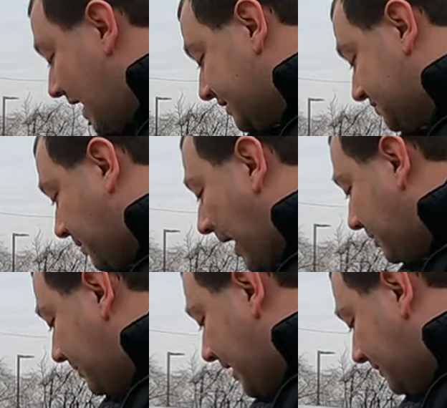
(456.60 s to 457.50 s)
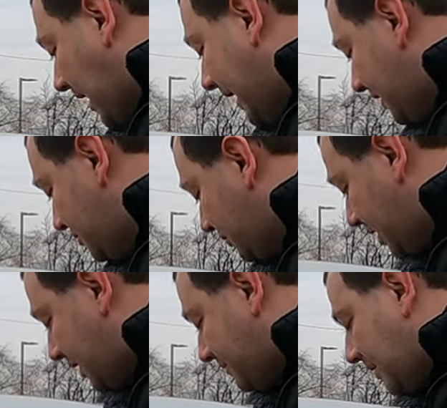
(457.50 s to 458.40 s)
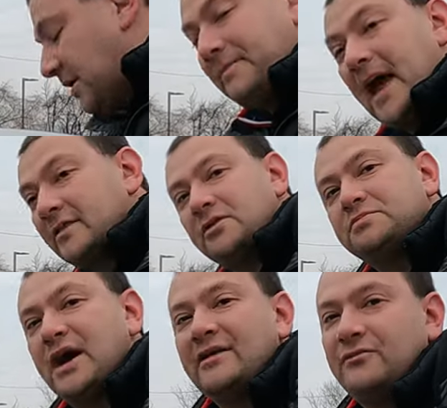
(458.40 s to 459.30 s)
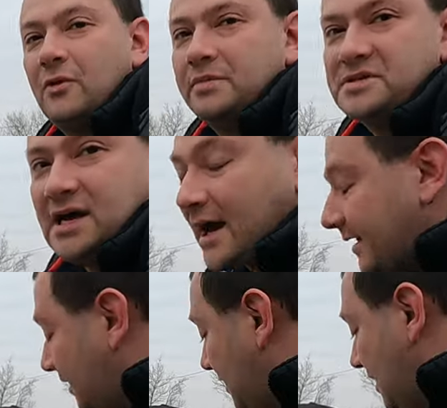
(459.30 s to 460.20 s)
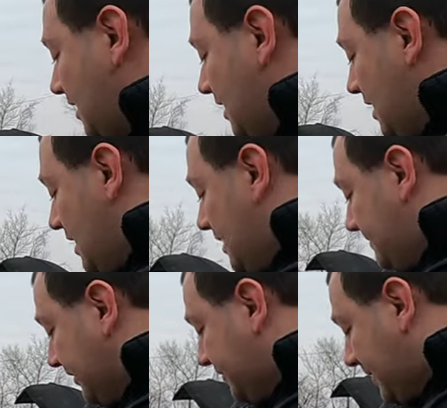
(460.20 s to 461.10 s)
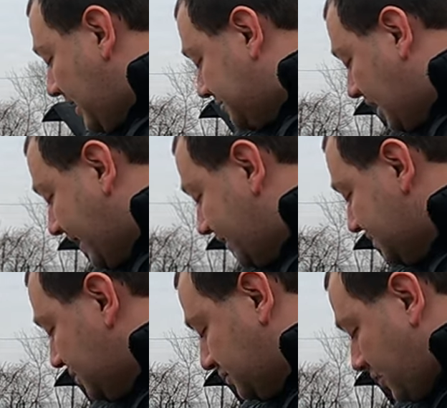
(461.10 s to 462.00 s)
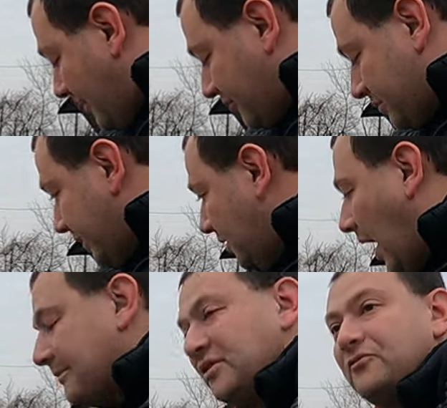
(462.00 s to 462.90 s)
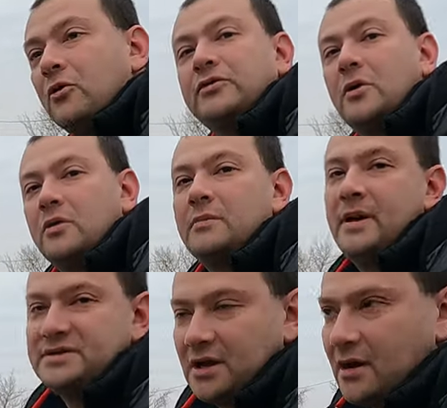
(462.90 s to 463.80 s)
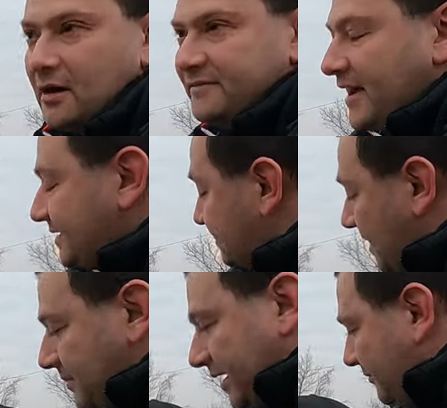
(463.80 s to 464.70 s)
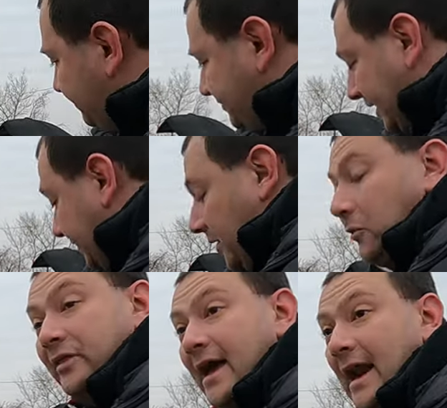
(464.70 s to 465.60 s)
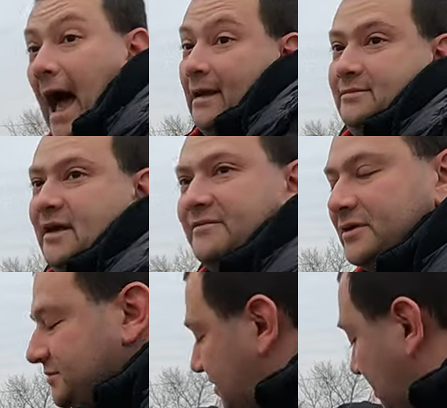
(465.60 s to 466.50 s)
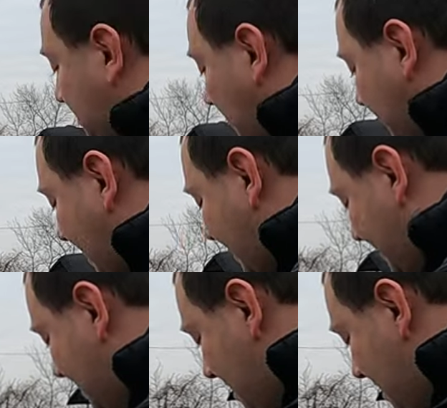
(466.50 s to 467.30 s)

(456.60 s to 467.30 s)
It's probably a kind of unique, maybe Panther platform design. But the bottom line is, whoever, you know, I'm the 4th owner based on Carfax. Somebody didn't know that. I definitely didn't know that.